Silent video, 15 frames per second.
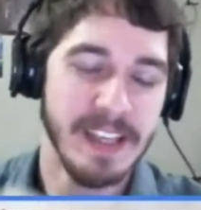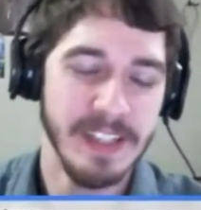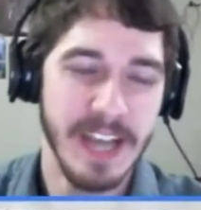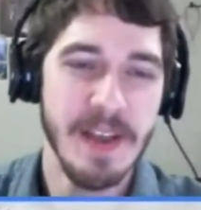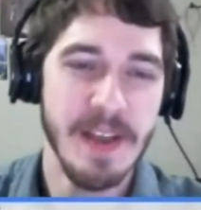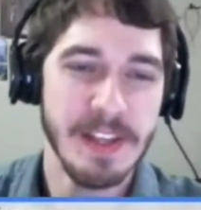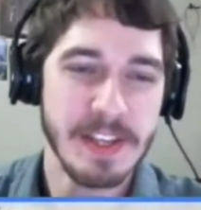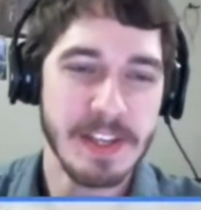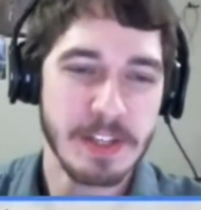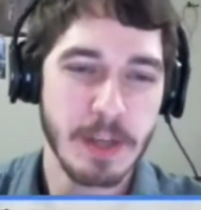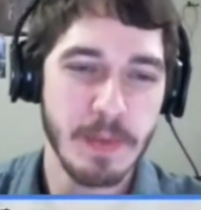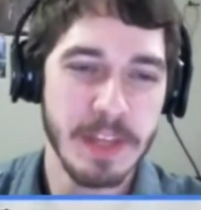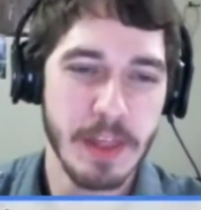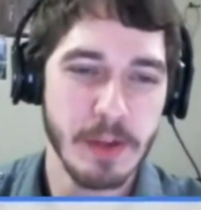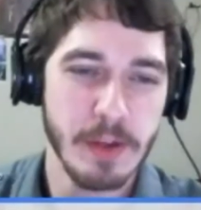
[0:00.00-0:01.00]
And
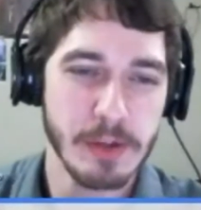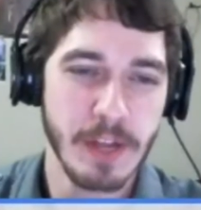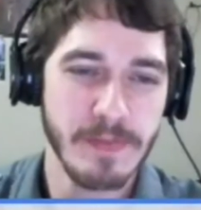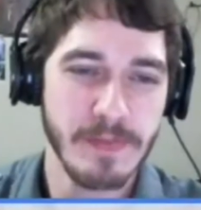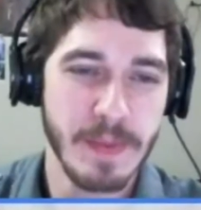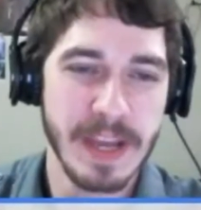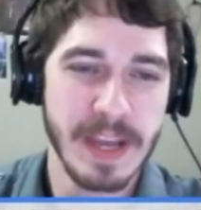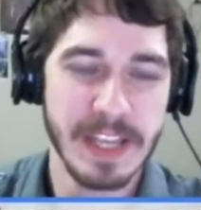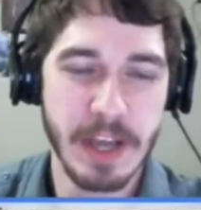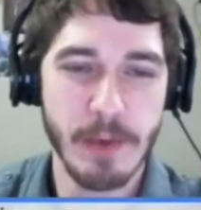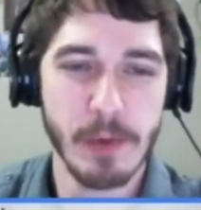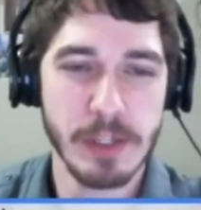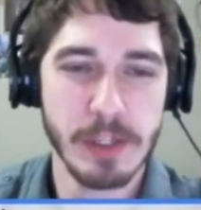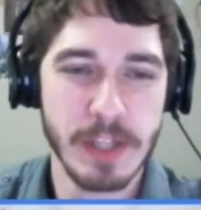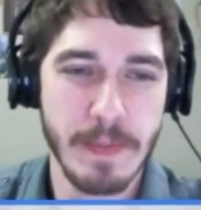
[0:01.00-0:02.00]
some of the other stuff, I mean, it
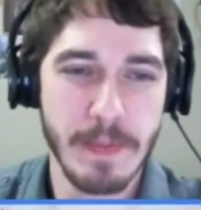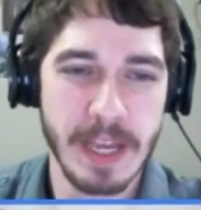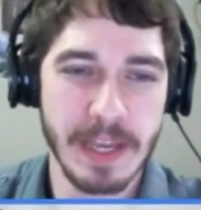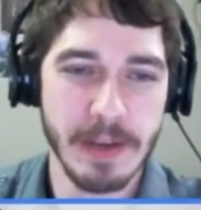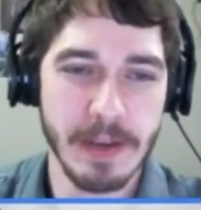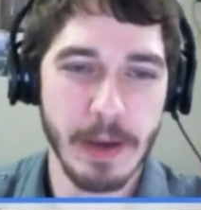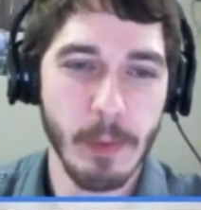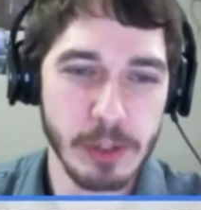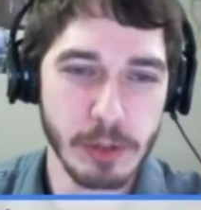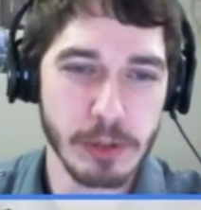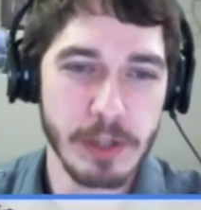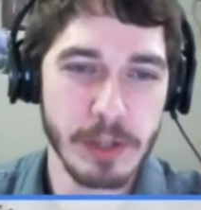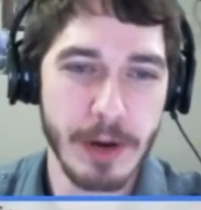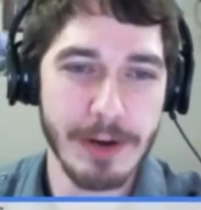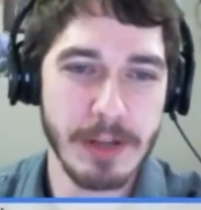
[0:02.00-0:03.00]
was your
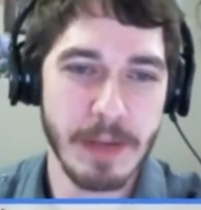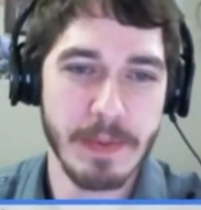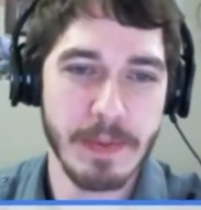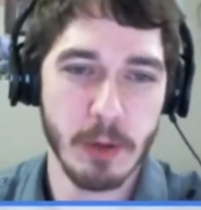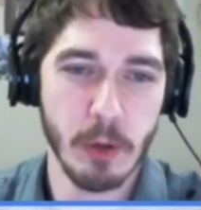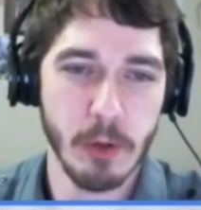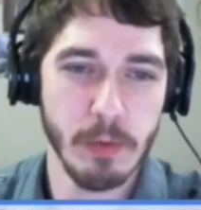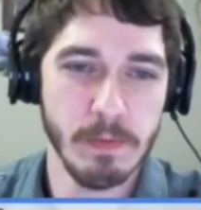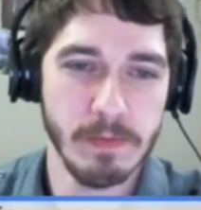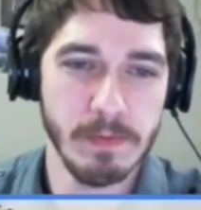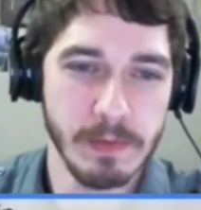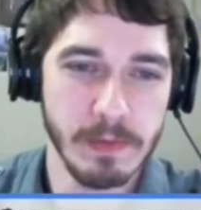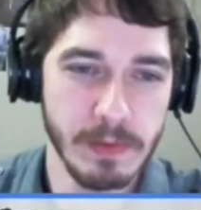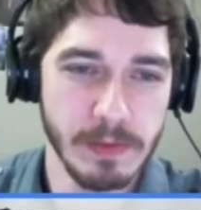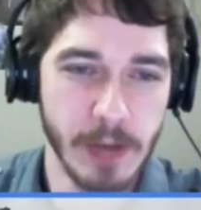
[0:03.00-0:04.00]
stereotypical
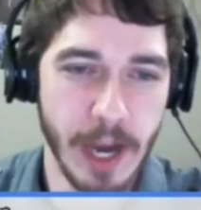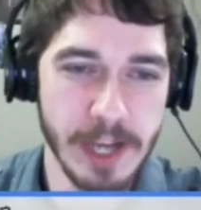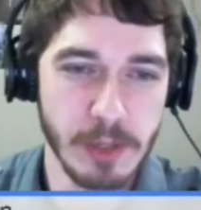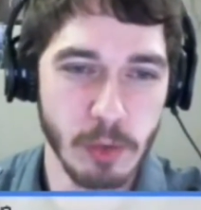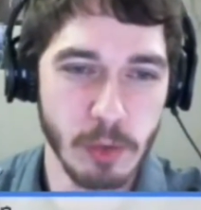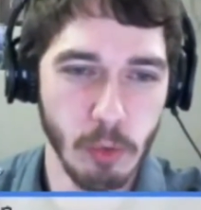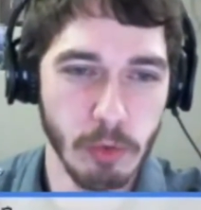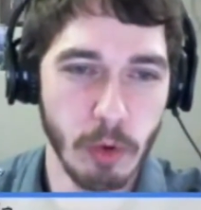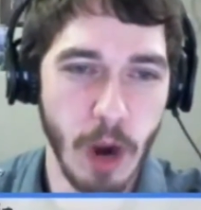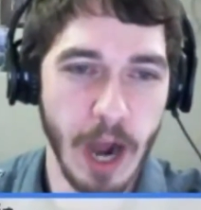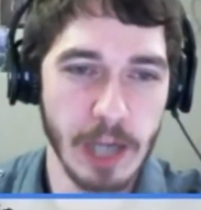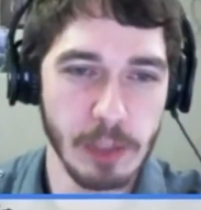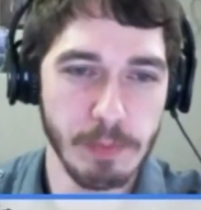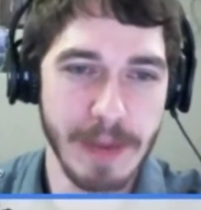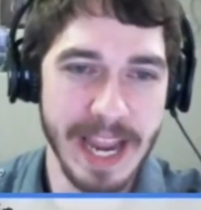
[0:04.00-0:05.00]
high school
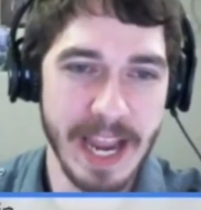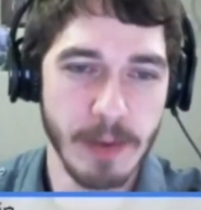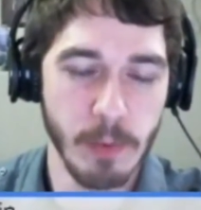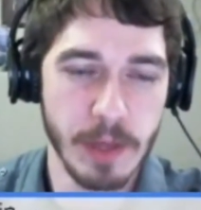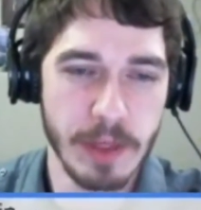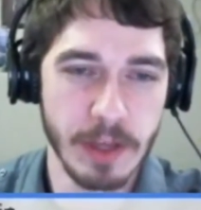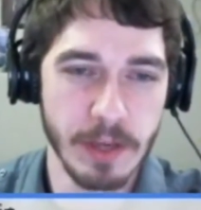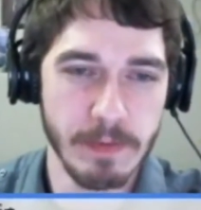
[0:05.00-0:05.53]
garage band with a